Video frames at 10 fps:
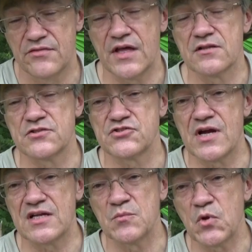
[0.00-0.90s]
that'll
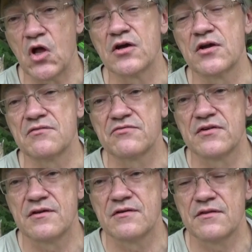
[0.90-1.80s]
distract them long
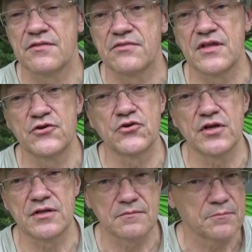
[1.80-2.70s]
enough that you
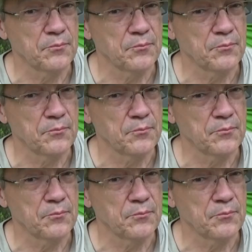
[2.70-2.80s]
could